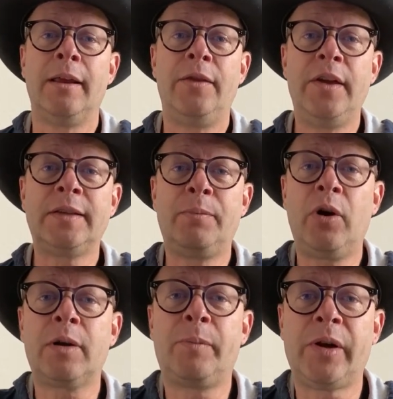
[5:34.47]
This
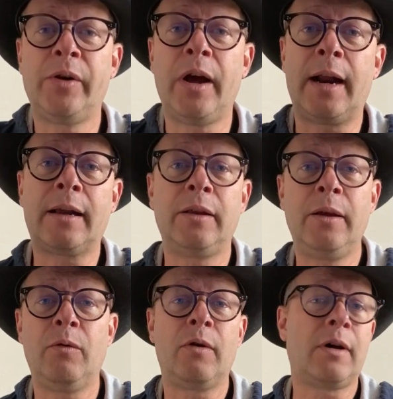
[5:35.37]
book
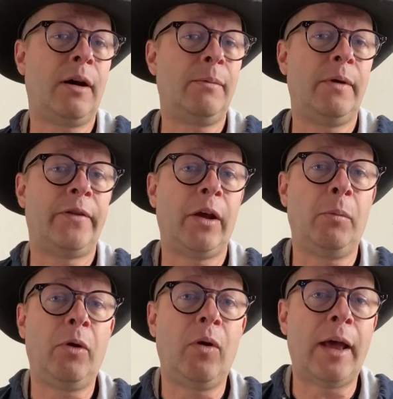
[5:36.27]
periodically will come
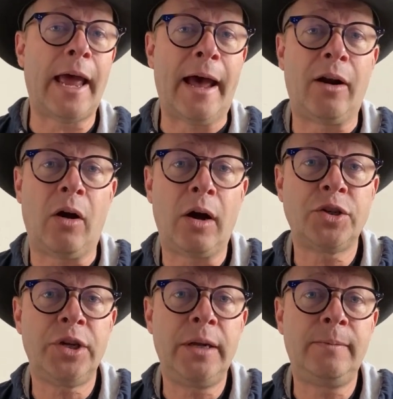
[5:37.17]
available at
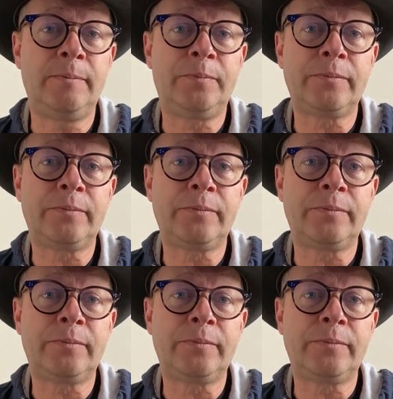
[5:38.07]
auction,